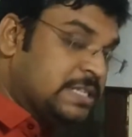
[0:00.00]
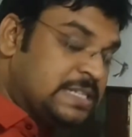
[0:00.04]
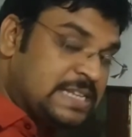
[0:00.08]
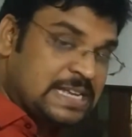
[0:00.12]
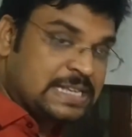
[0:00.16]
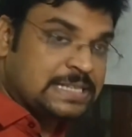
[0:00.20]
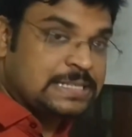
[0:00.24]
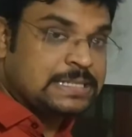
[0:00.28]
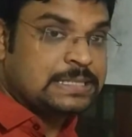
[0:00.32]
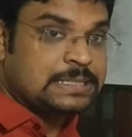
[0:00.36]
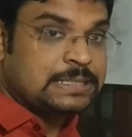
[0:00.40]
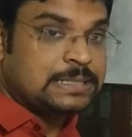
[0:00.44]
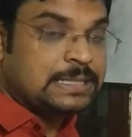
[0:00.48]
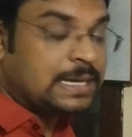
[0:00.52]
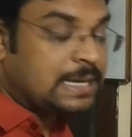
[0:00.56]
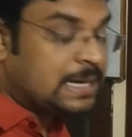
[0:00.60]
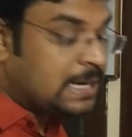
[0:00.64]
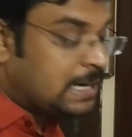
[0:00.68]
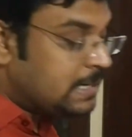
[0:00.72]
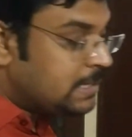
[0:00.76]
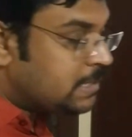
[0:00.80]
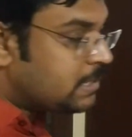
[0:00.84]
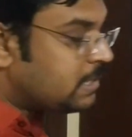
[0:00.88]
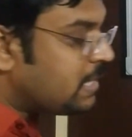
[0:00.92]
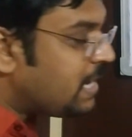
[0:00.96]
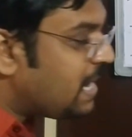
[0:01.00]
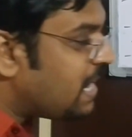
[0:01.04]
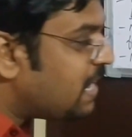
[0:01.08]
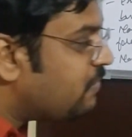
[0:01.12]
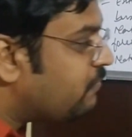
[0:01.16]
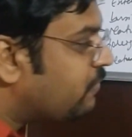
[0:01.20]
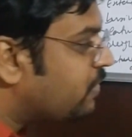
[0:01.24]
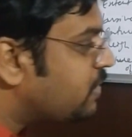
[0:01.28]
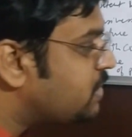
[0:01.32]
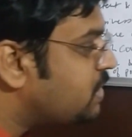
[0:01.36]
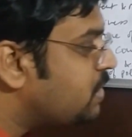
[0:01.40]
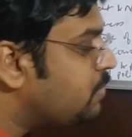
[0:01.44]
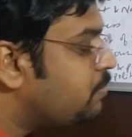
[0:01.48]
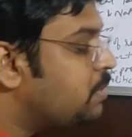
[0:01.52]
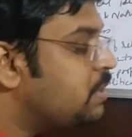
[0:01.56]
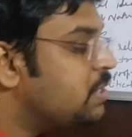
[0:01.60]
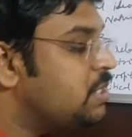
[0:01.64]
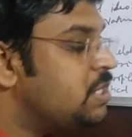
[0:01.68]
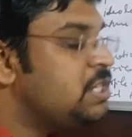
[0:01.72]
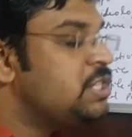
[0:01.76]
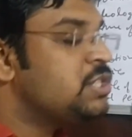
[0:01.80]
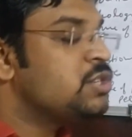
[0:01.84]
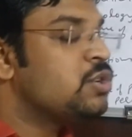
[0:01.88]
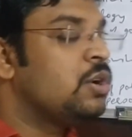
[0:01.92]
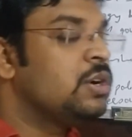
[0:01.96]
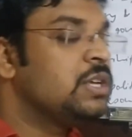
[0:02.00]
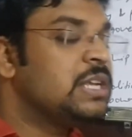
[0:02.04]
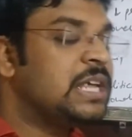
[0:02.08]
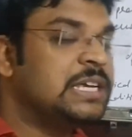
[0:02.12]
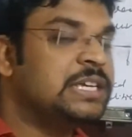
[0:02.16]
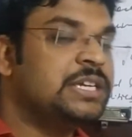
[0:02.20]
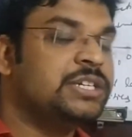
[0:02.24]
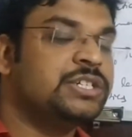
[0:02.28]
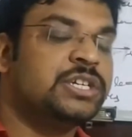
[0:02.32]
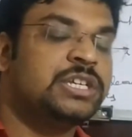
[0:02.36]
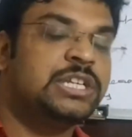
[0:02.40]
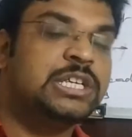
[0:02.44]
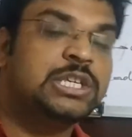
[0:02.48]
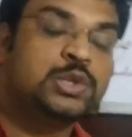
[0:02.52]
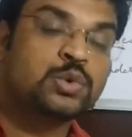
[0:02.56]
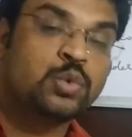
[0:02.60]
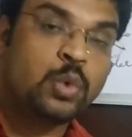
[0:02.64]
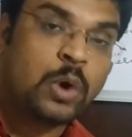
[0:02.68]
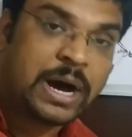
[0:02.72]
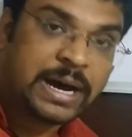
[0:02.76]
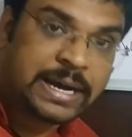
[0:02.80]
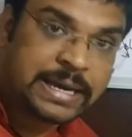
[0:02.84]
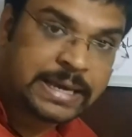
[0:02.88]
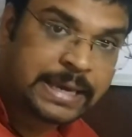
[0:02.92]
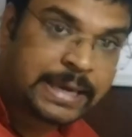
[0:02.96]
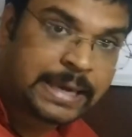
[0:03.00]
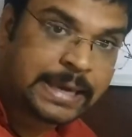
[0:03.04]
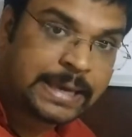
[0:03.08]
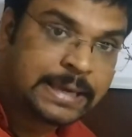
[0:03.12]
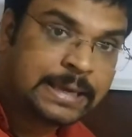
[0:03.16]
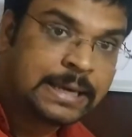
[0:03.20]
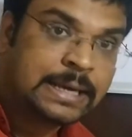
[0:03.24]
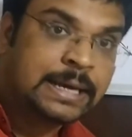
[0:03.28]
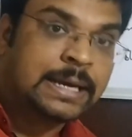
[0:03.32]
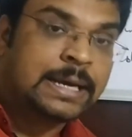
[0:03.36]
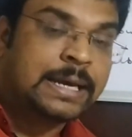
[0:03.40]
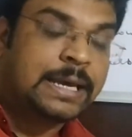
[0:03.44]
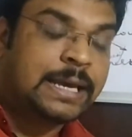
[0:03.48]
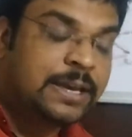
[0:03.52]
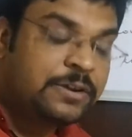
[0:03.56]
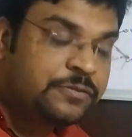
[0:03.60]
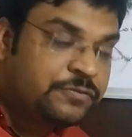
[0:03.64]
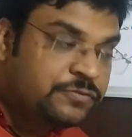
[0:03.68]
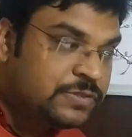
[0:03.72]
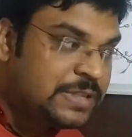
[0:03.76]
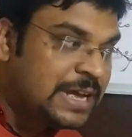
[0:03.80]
Yes, the country in which the business organization is working, if